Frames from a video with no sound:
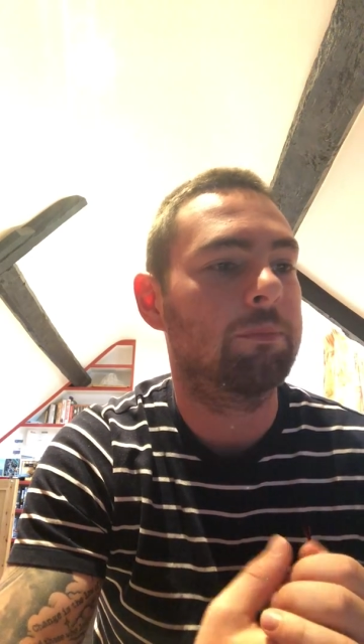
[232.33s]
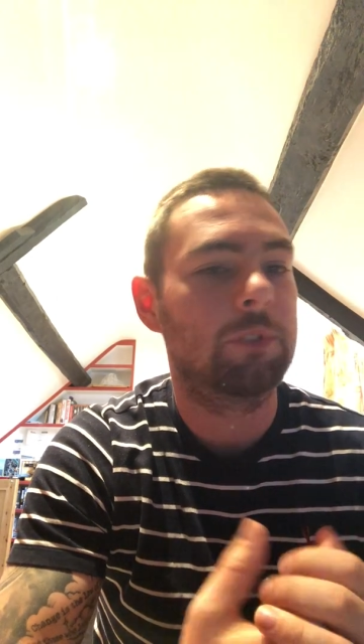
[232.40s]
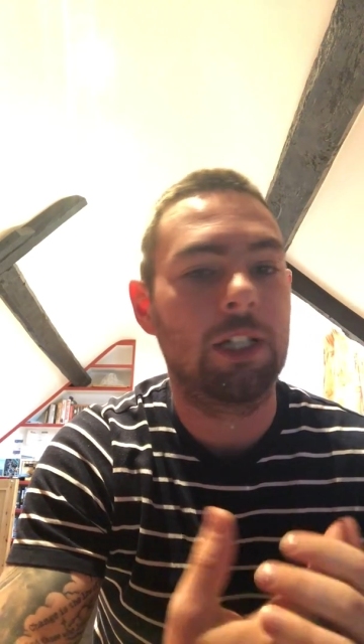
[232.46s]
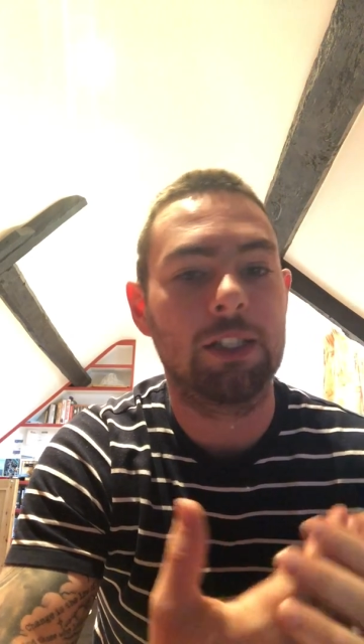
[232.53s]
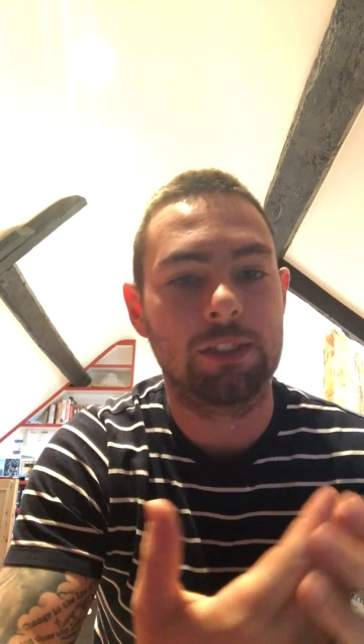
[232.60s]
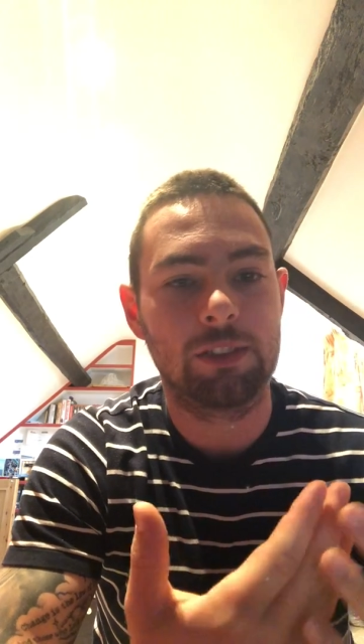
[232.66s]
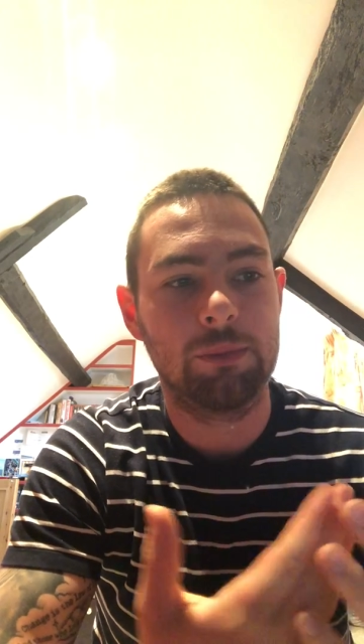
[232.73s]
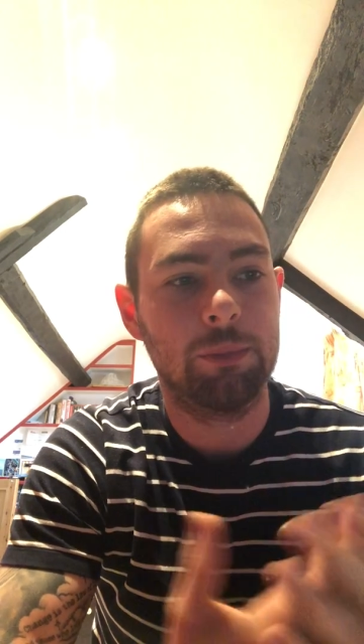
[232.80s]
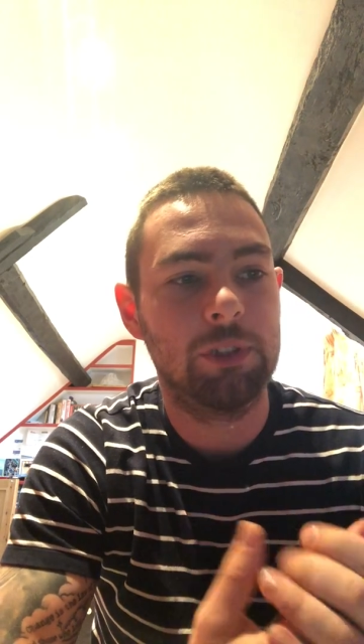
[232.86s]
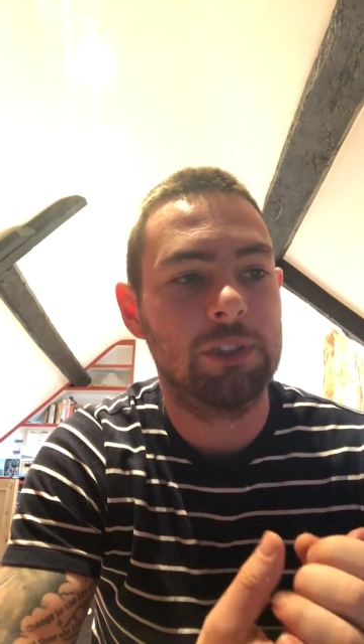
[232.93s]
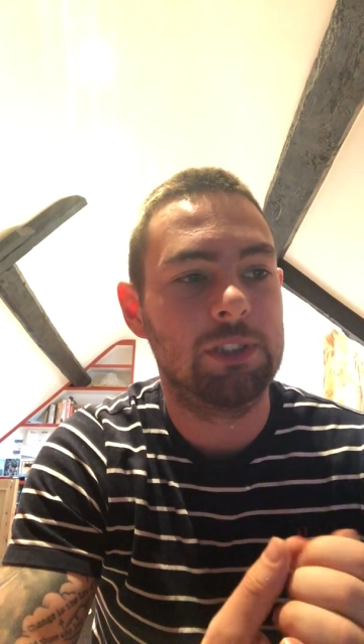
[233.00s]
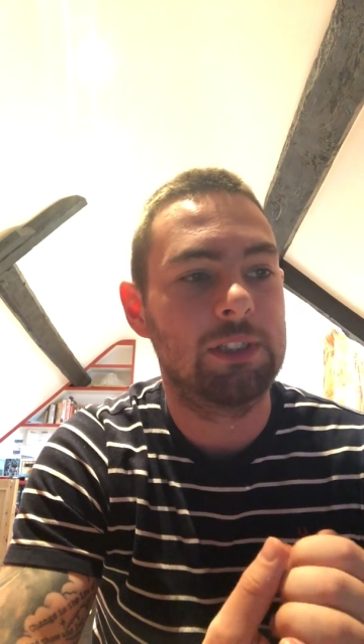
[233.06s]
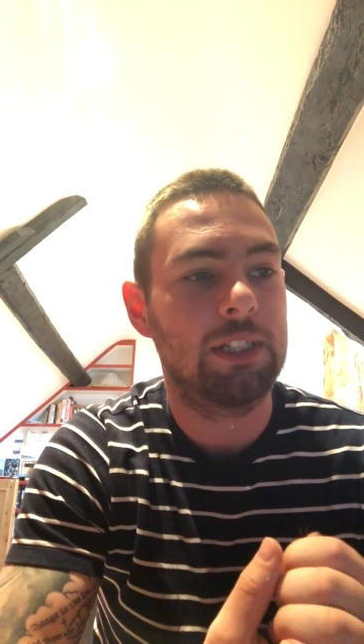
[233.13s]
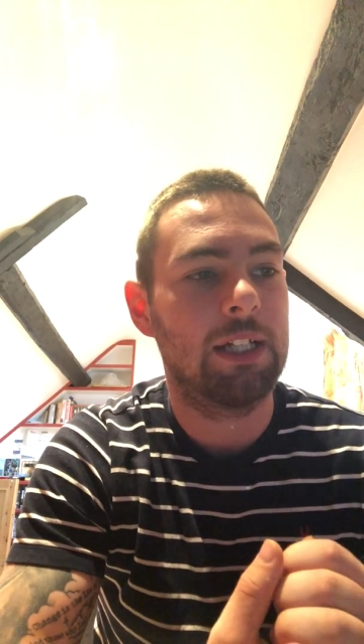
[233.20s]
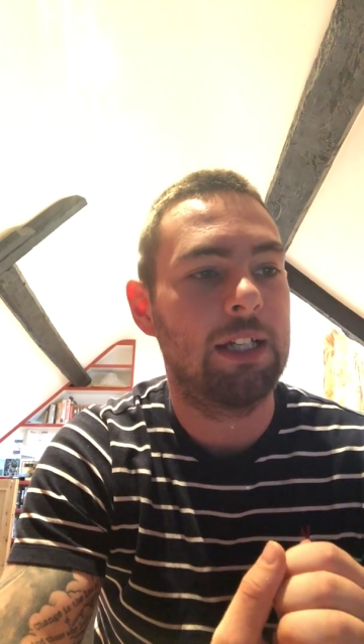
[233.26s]

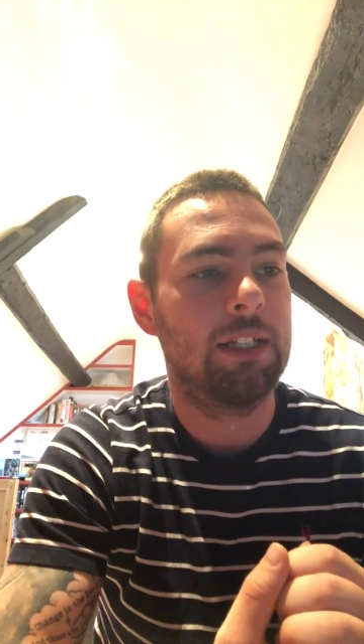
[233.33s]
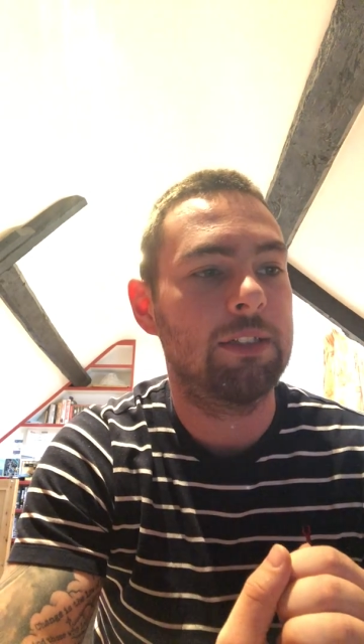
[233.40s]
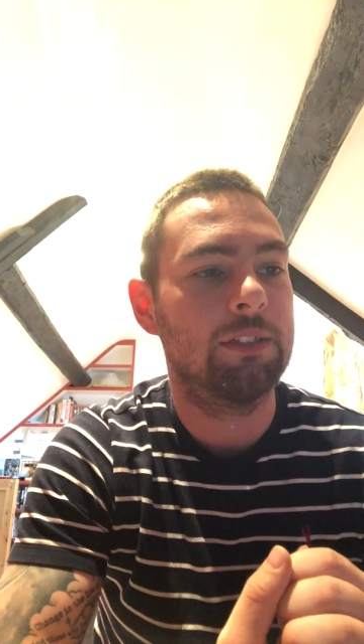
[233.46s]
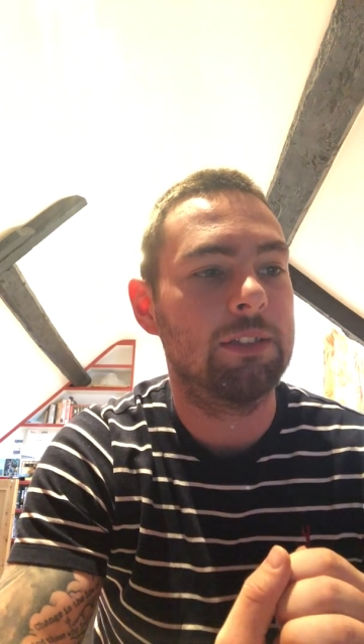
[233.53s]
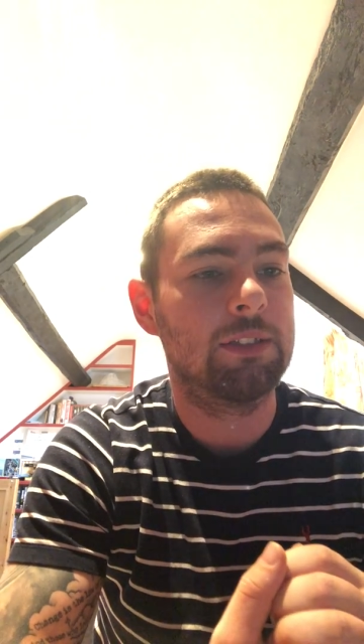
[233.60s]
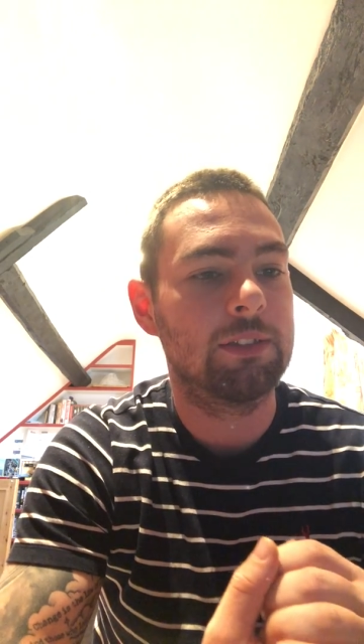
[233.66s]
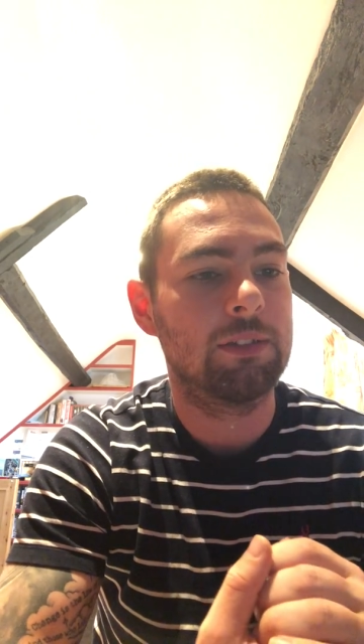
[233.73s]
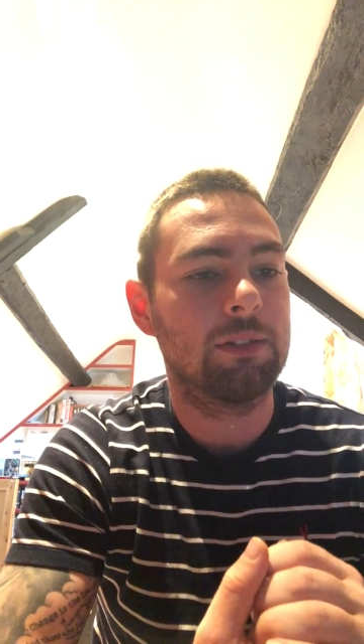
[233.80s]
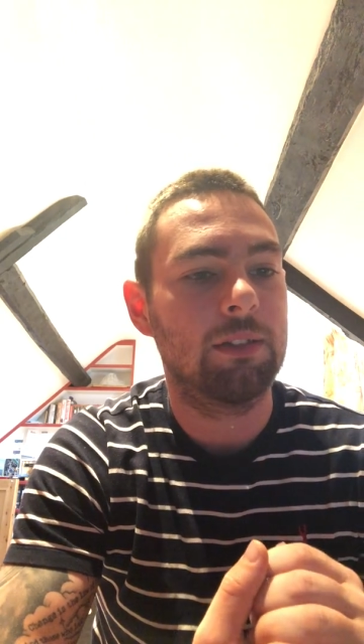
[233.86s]
customers and